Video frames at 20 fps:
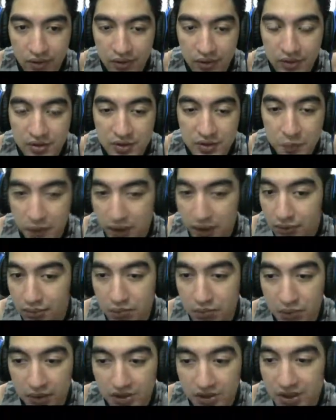spend
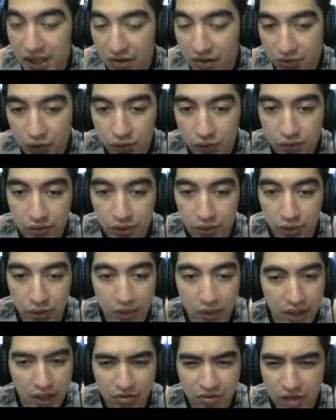much effort or
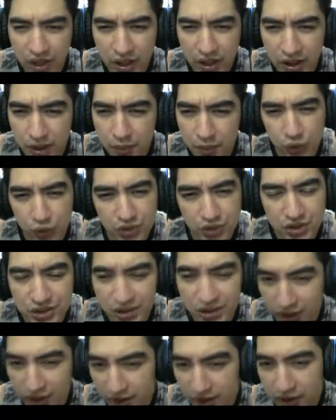leveling up or
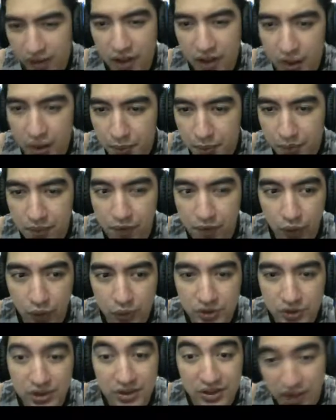skilling up
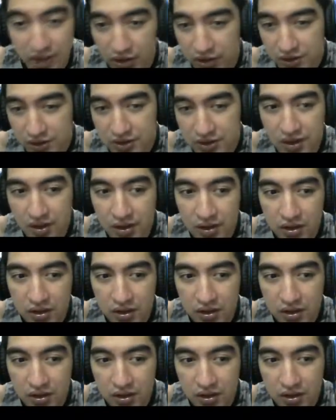those skills